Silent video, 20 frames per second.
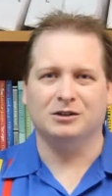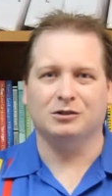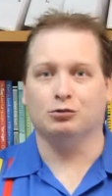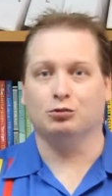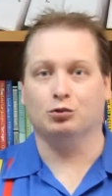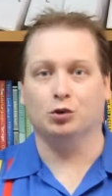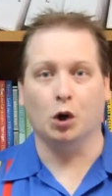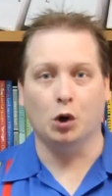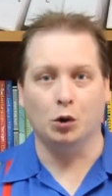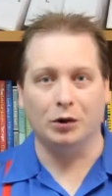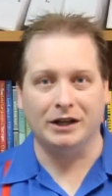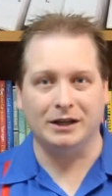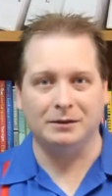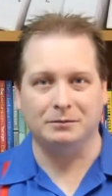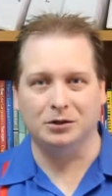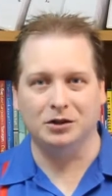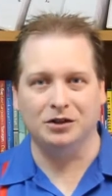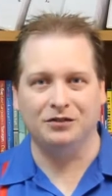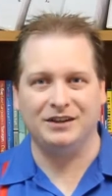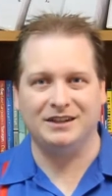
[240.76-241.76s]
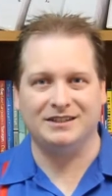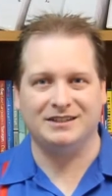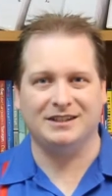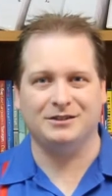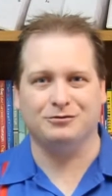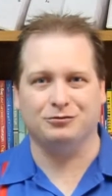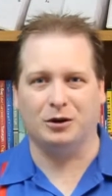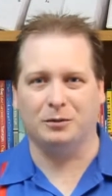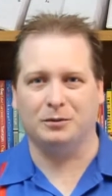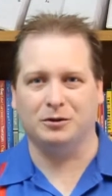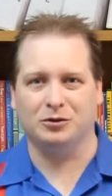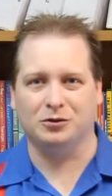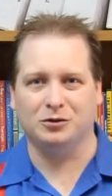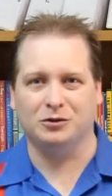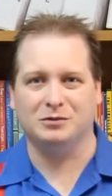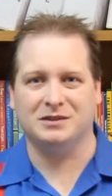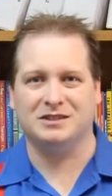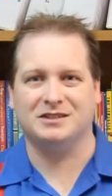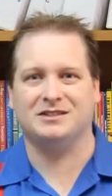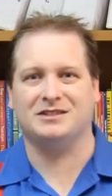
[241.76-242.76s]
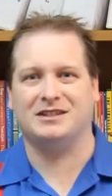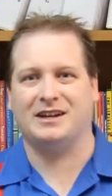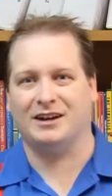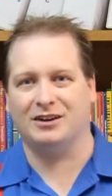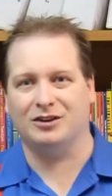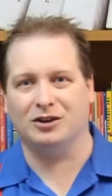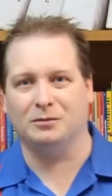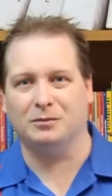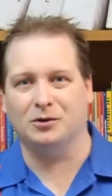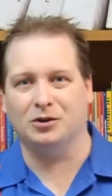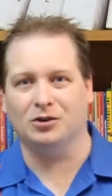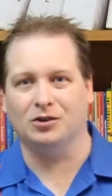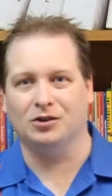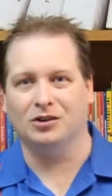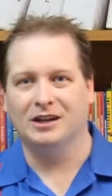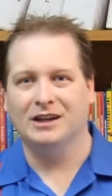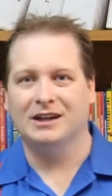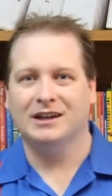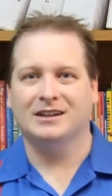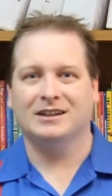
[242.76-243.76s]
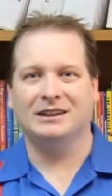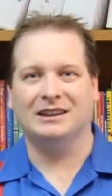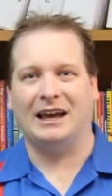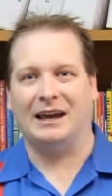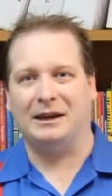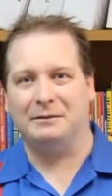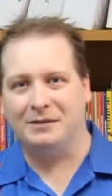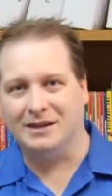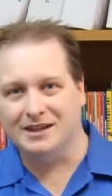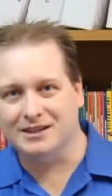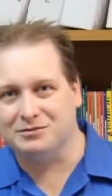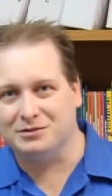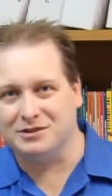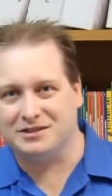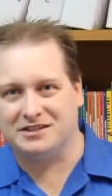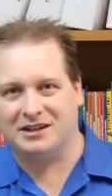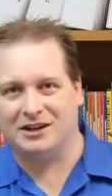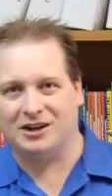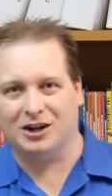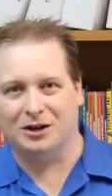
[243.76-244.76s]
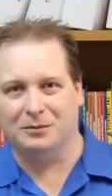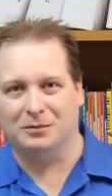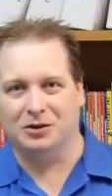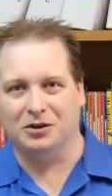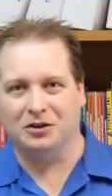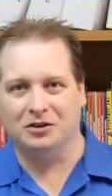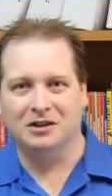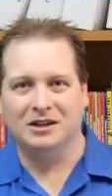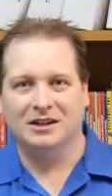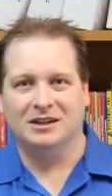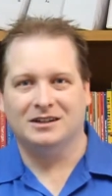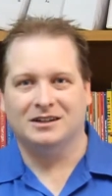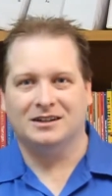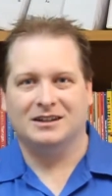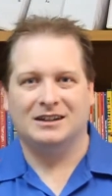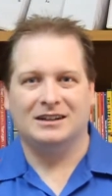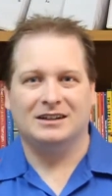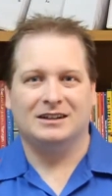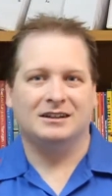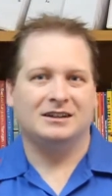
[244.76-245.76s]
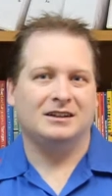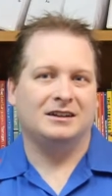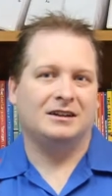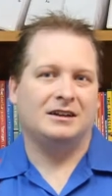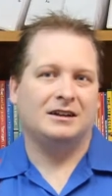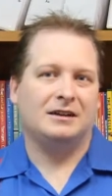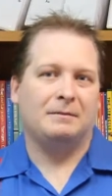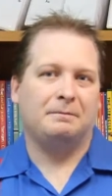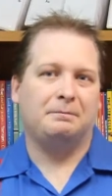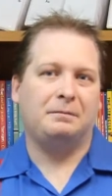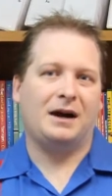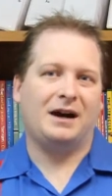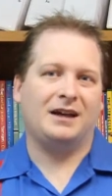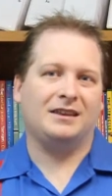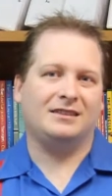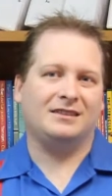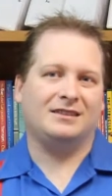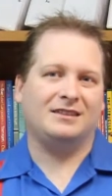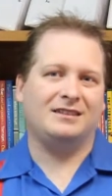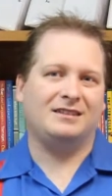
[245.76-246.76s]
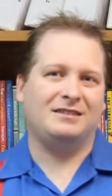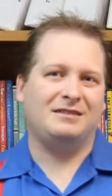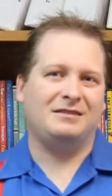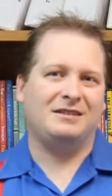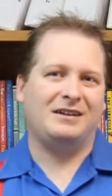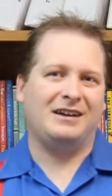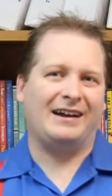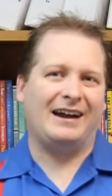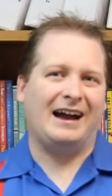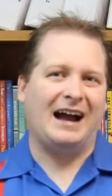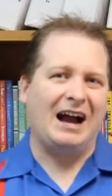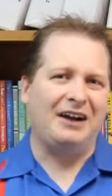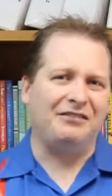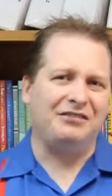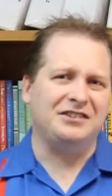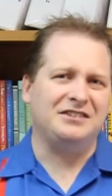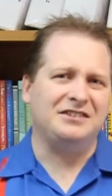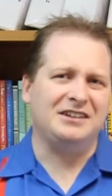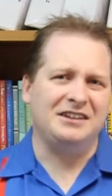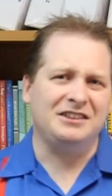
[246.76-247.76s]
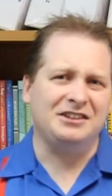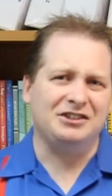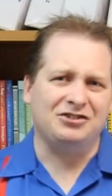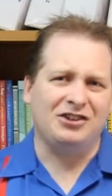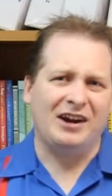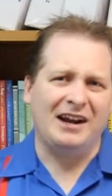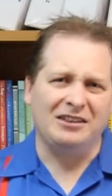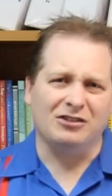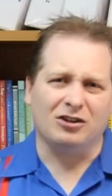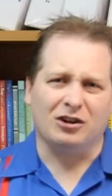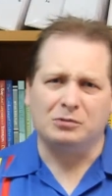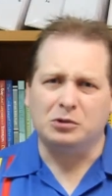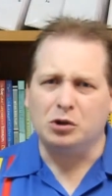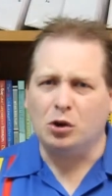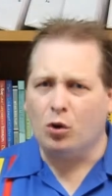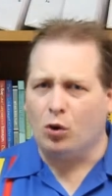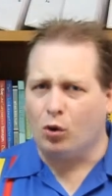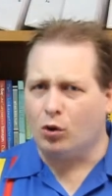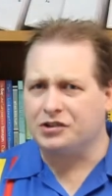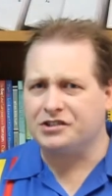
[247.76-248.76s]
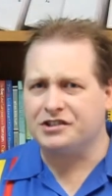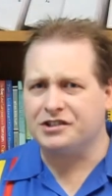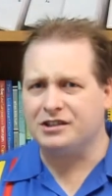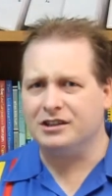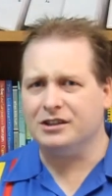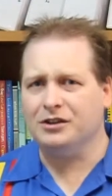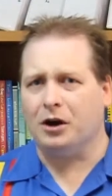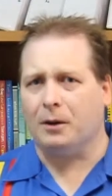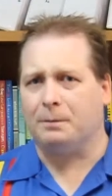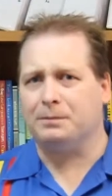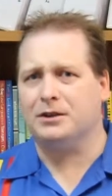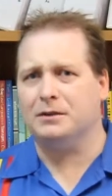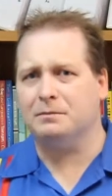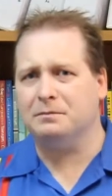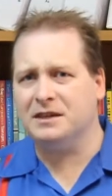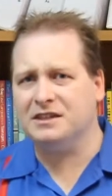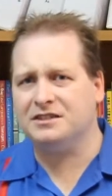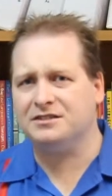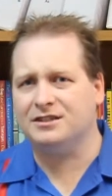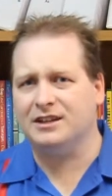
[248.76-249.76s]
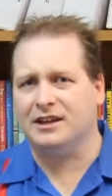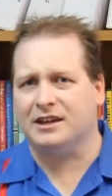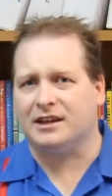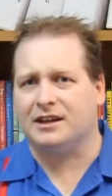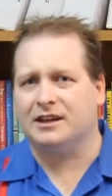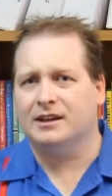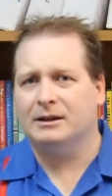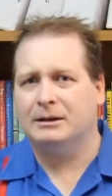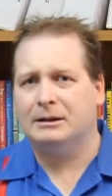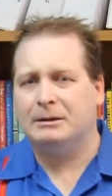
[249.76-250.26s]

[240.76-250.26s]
ruining movies. His Robin Hood was terrible, Les Mis was terrible. But after seeing the trailer, I'm cautiously optimistic.